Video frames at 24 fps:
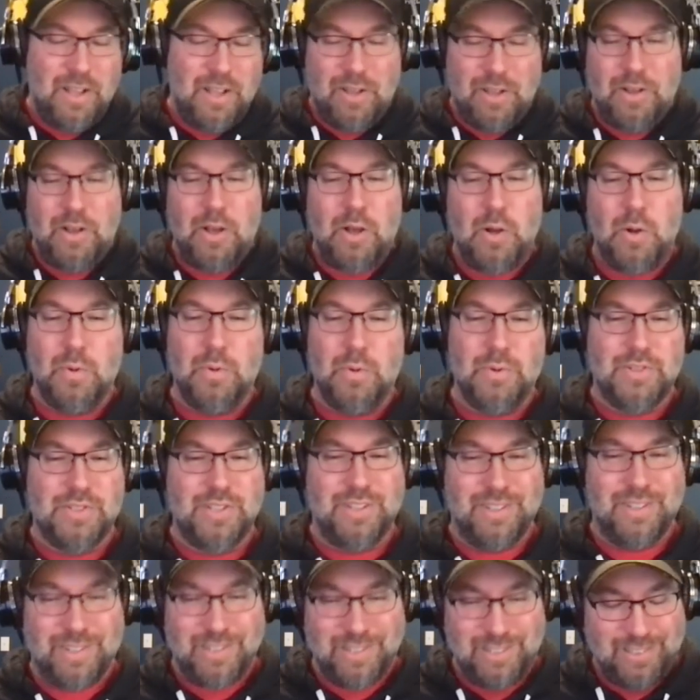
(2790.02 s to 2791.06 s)
who to
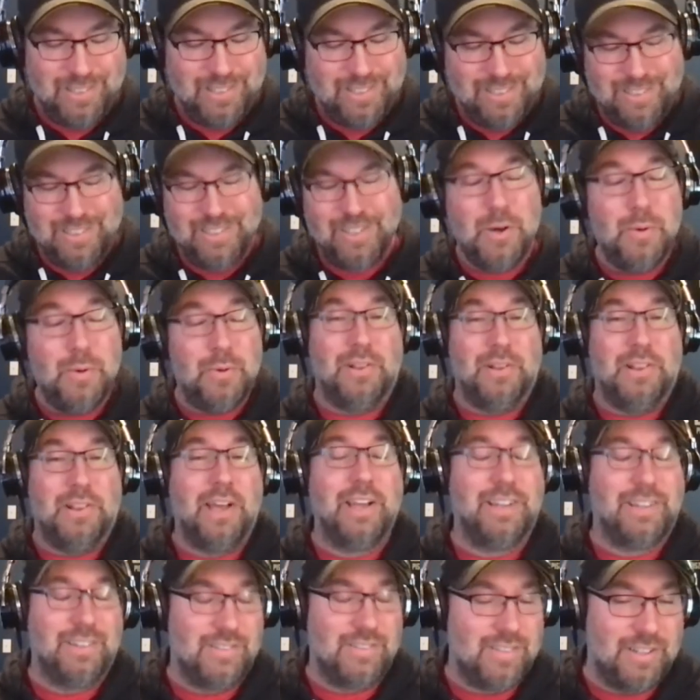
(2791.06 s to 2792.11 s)
who to like
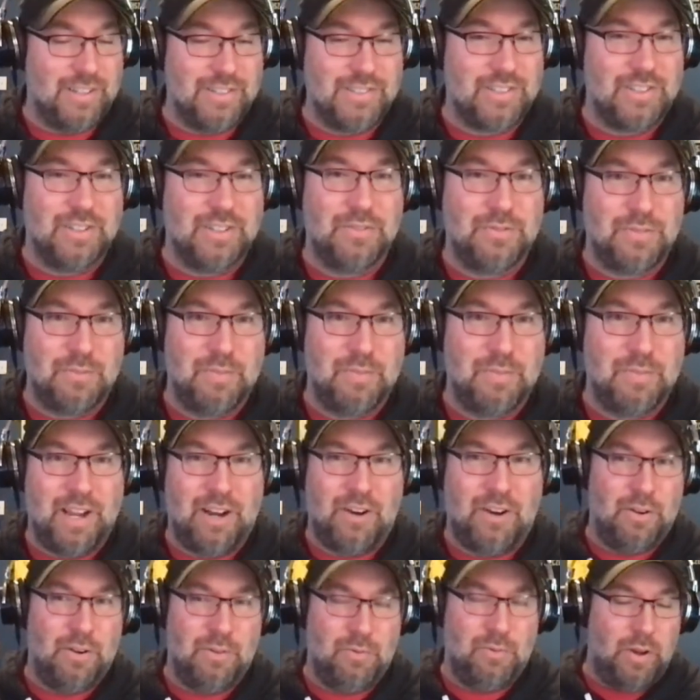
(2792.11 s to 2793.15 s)
essentially from that
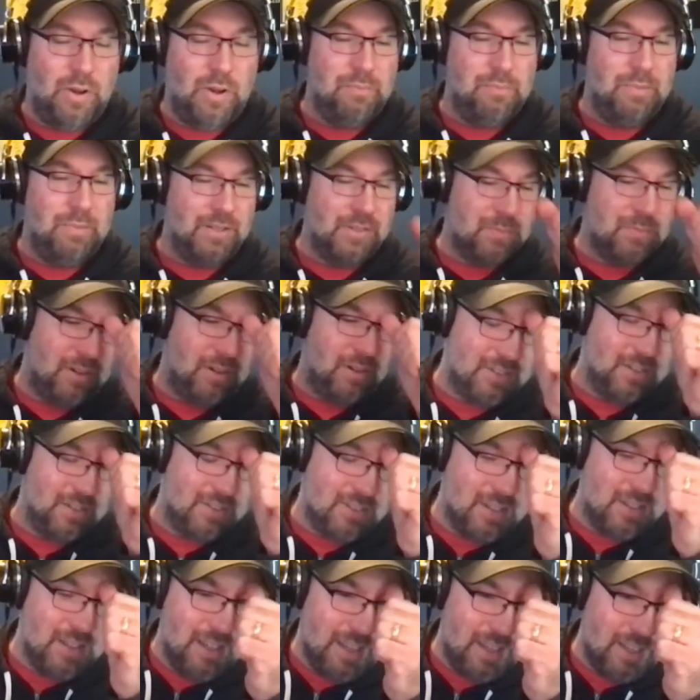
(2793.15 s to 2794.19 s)
era of white baseball.
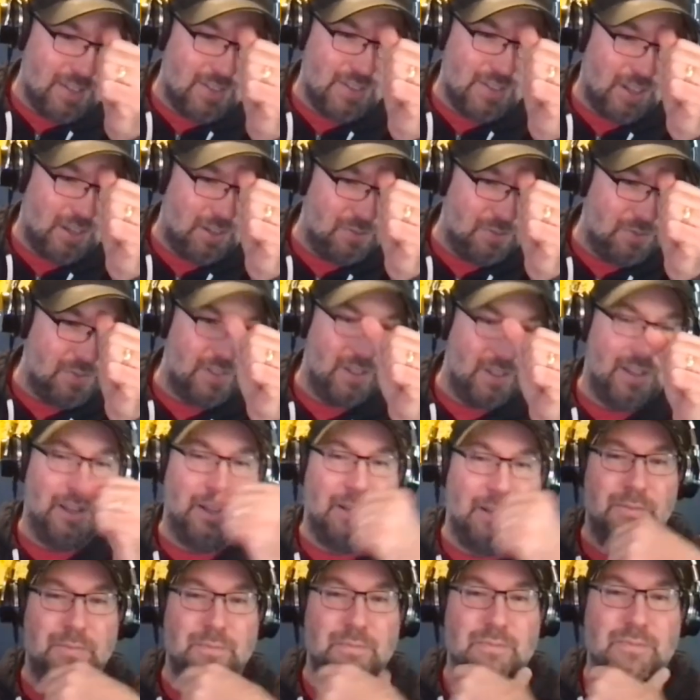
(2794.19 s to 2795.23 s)
It's it's tough uh,
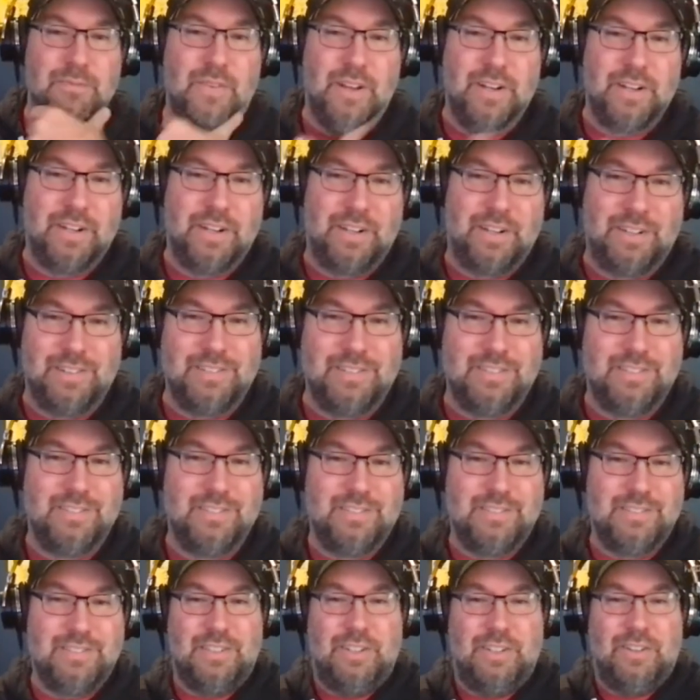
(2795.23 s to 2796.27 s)
finding
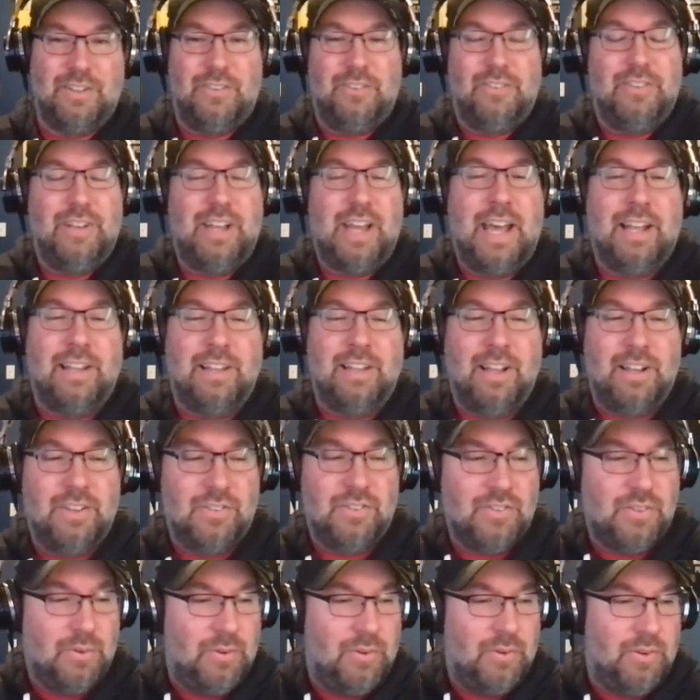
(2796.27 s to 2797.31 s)
you know allies
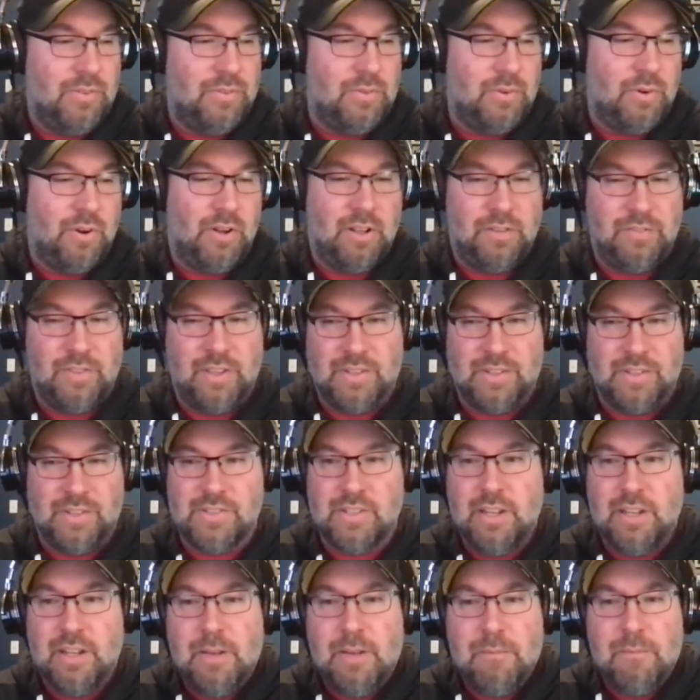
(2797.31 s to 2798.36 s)
through through all of
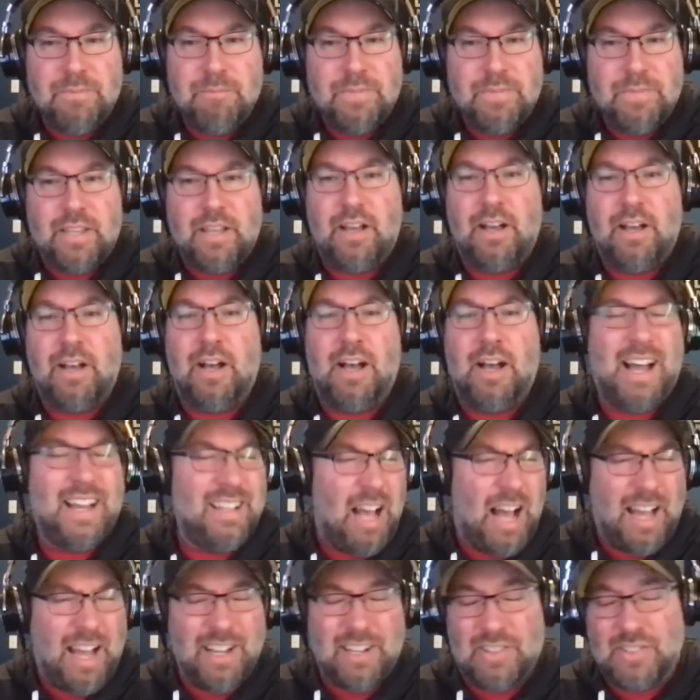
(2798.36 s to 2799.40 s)
this uh, I, I,
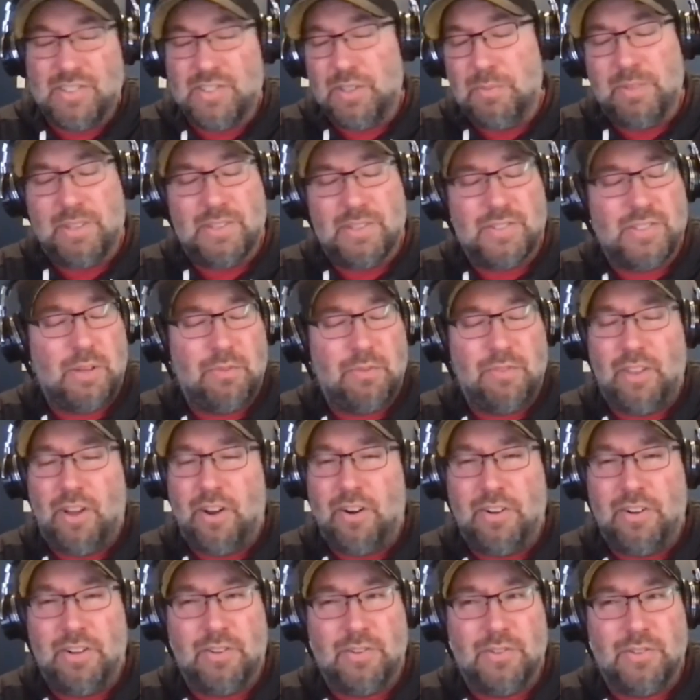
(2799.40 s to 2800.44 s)
assume that some of the
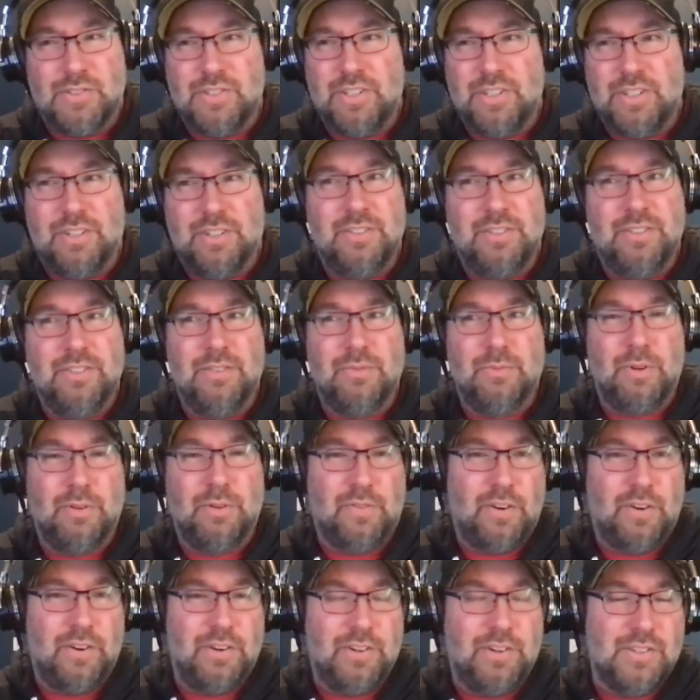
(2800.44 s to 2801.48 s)
articles did
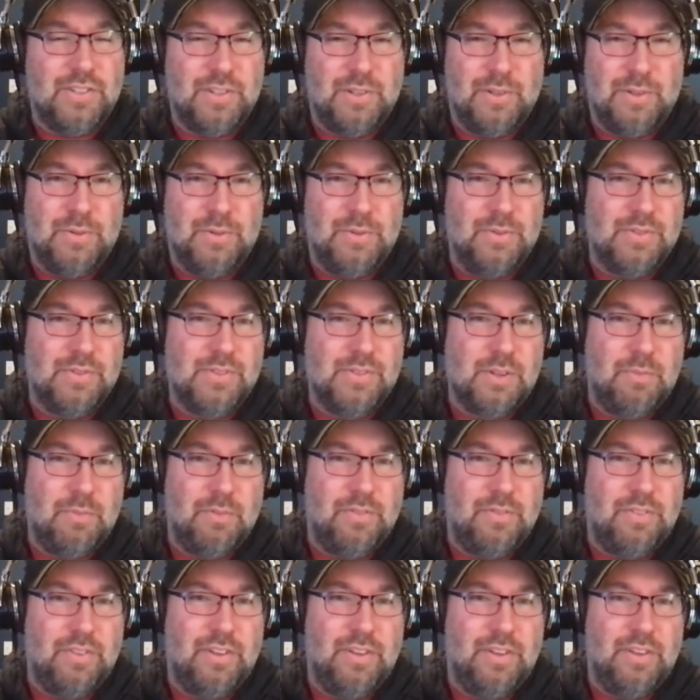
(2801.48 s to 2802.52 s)
refer to some of
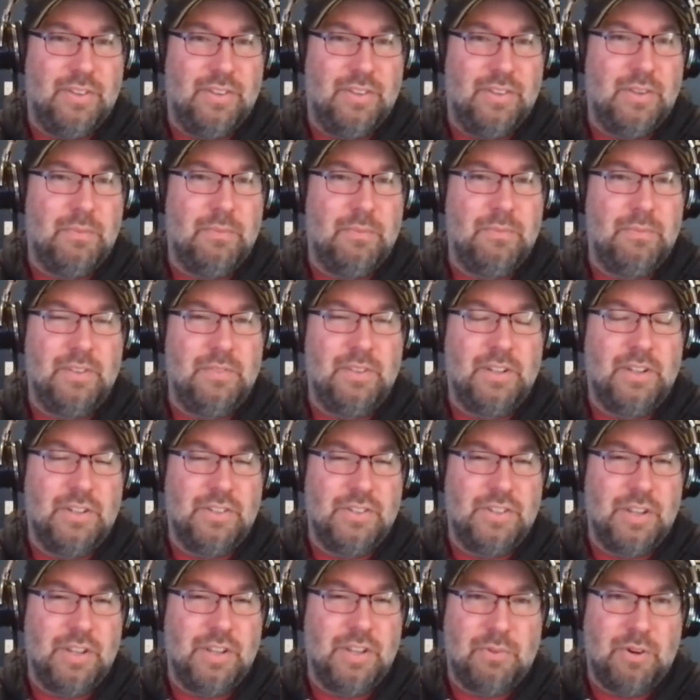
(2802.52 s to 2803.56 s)
the the
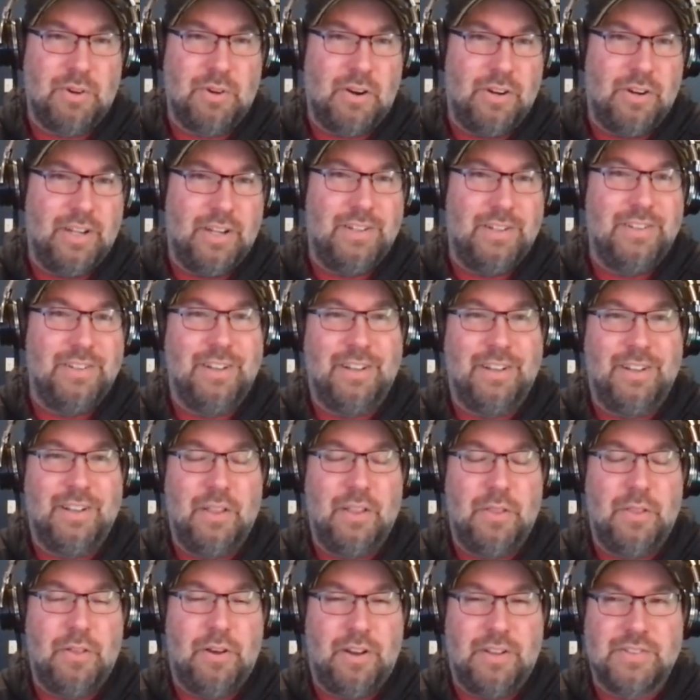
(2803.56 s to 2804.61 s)
contemporary uh,
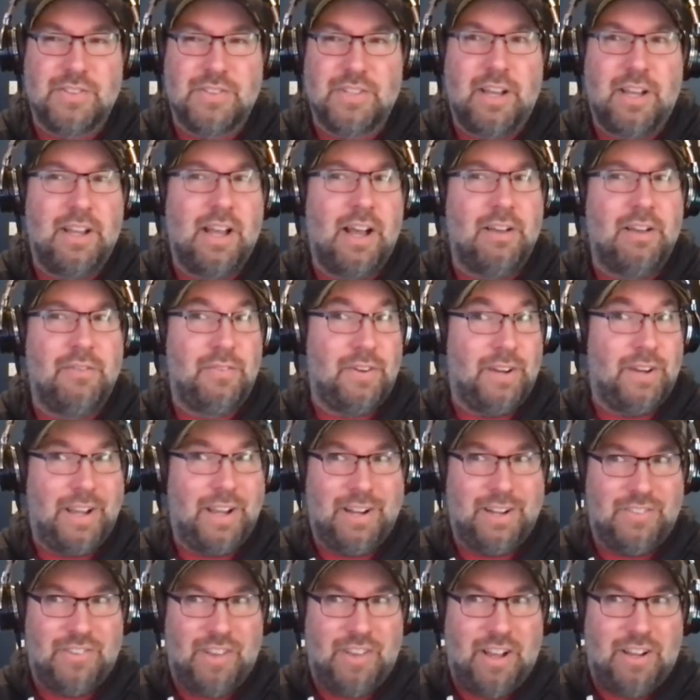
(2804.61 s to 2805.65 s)
thoughts. I, I, forget exactly